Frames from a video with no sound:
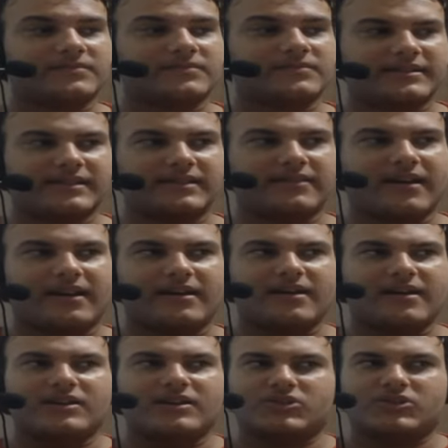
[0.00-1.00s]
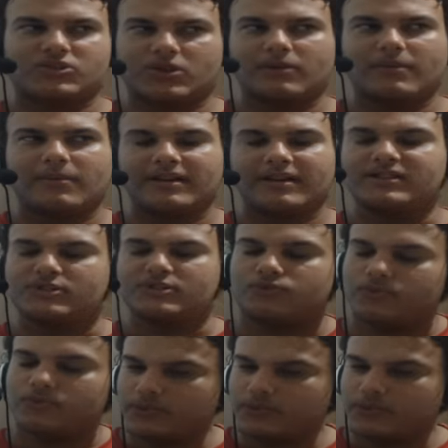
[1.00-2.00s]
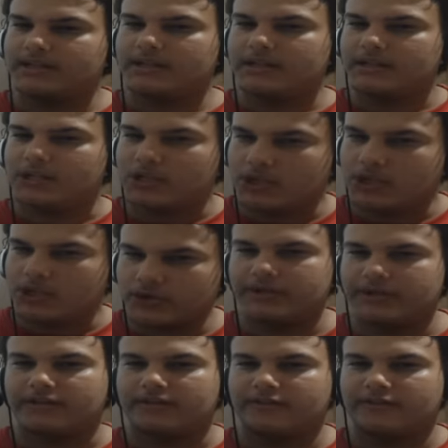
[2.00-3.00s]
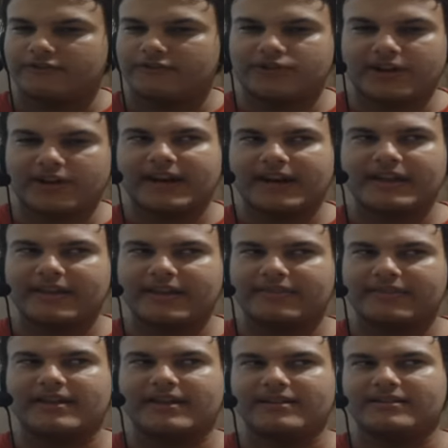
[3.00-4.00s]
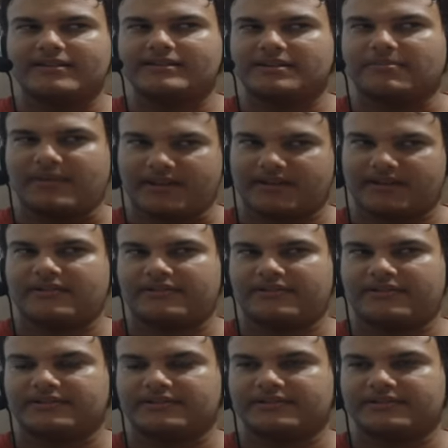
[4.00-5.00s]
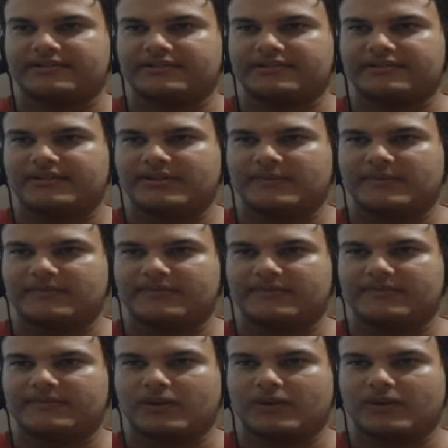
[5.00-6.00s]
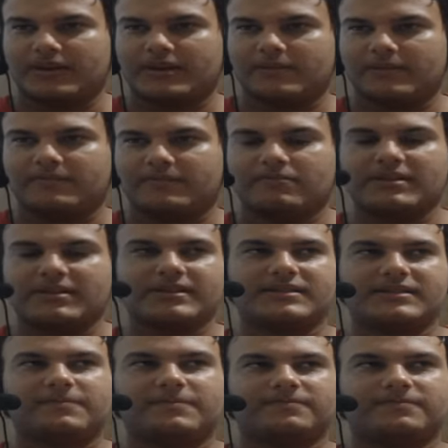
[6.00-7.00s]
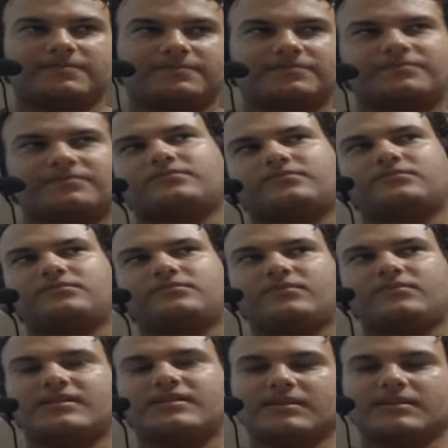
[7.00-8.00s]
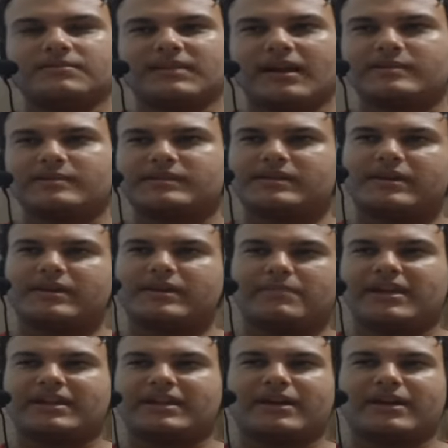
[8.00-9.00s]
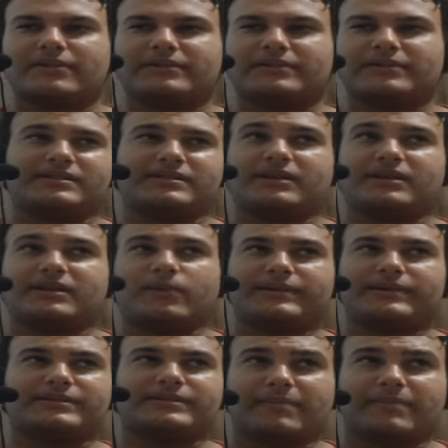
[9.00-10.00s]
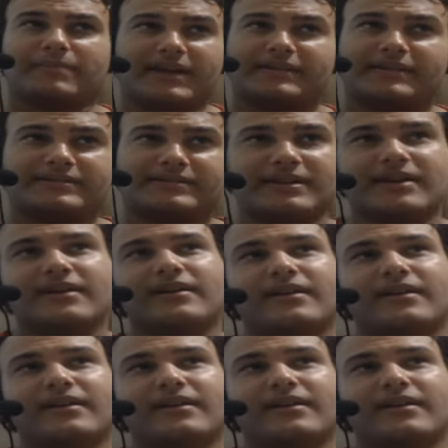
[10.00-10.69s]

I say that Soma is really good. Forget that he is a main character, okay? Because sometimes the main character is always the best.